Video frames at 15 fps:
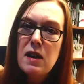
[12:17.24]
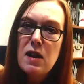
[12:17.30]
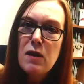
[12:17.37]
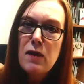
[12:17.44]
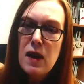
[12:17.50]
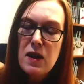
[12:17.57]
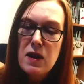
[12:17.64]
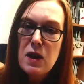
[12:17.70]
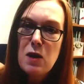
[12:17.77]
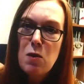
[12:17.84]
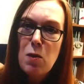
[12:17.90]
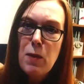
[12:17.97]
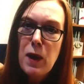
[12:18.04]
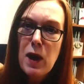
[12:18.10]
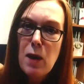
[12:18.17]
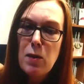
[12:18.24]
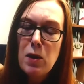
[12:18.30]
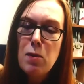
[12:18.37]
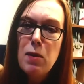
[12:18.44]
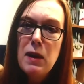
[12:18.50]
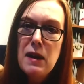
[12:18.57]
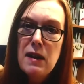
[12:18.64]
that vaccines would become
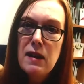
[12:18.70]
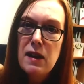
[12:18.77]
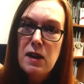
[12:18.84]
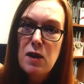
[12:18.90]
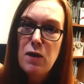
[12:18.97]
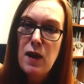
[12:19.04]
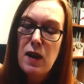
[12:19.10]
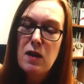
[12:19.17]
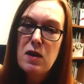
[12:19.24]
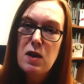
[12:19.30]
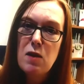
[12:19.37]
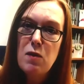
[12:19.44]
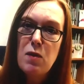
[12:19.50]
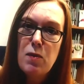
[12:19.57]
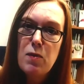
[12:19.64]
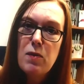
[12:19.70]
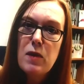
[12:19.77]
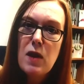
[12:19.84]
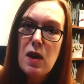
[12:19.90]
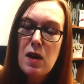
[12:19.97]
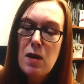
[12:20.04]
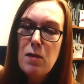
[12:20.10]
completely ineffective.
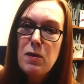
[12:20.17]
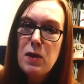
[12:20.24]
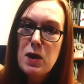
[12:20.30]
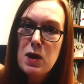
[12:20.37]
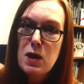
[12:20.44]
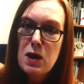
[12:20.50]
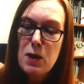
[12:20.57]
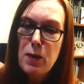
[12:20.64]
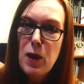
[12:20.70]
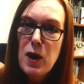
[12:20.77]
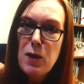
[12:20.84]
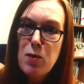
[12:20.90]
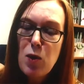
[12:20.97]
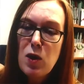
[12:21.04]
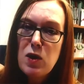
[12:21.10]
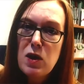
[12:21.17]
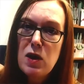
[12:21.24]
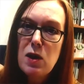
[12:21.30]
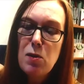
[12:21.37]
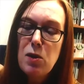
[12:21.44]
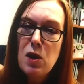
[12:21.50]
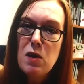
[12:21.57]
The spike protein
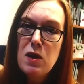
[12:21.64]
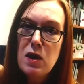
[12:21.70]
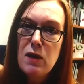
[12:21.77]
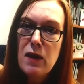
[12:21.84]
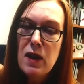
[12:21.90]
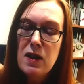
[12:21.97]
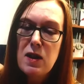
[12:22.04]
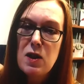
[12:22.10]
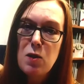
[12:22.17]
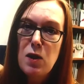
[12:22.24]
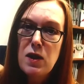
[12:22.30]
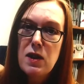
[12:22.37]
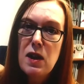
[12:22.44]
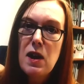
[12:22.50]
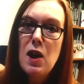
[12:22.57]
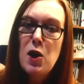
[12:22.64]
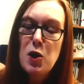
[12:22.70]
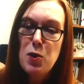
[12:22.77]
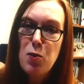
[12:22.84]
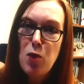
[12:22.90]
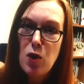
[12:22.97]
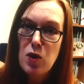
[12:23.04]
that we use in the vaccine is quite a large
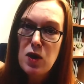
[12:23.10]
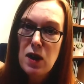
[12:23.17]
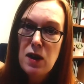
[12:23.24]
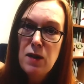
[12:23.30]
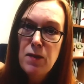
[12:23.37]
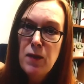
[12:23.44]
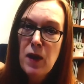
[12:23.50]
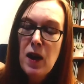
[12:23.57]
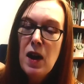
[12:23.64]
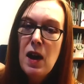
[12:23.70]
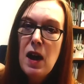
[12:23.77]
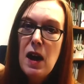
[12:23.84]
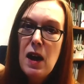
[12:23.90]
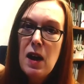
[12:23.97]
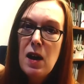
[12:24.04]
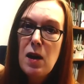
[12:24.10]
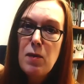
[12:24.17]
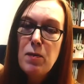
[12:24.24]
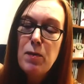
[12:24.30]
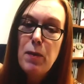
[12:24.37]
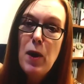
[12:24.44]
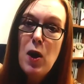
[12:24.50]
protein.
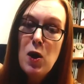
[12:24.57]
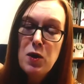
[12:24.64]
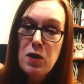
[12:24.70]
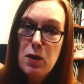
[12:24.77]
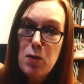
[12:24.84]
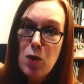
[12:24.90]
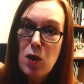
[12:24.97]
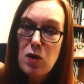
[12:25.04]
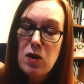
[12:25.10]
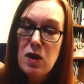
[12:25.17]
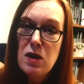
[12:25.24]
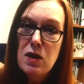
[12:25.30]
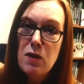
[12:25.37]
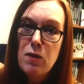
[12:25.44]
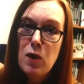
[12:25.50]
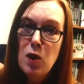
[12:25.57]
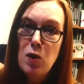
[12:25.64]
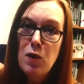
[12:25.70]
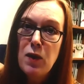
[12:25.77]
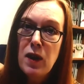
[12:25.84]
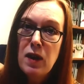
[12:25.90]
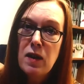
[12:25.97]
Part of the protein is
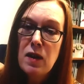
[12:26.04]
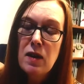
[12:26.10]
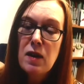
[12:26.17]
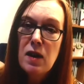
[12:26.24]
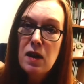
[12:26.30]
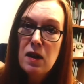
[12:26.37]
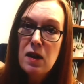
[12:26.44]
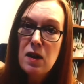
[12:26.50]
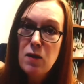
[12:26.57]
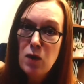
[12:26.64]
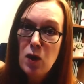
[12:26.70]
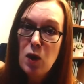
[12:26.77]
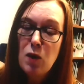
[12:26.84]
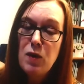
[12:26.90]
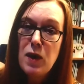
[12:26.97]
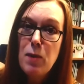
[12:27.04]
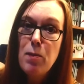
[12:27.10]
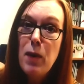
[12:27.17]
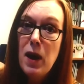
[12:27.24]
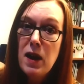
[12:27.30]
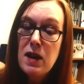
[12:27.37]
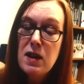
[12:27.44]
involved in
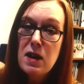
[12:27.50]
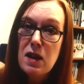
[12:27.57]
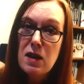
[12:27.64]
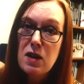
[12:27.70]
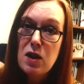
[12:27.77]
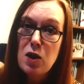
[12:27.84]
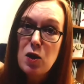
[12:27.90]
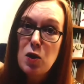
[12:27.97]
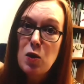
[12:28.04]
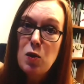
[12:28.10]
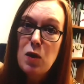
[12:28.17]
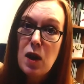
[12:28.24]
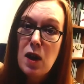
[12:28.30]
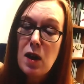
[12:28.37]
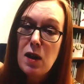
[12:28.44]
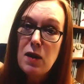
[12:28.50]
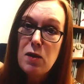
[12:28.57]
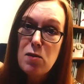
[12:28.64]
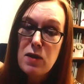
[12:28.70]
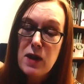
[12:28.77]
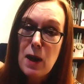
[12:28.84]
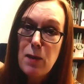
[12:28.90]
binding to the
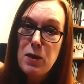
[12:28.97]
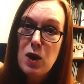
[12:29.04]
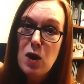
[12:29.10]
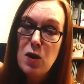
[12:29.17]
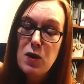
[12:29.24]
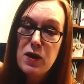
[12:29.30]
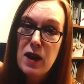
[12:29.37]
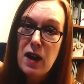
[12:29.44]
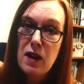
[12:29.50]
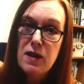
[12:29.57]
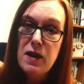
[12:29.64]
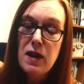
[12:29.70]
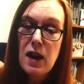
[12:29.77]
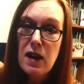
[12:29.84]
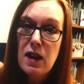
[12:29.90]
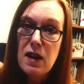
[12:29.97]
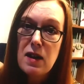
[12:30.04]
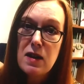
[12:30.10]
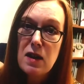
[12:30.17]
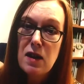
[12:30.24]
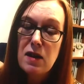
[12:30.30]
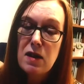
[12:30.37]
receptor on cells and getting
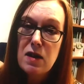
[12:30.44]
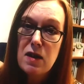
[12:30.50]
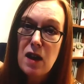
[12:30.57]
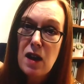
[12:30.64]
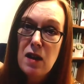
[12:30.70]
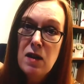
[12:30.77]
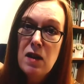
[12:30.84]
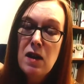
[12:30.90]
inside the cell,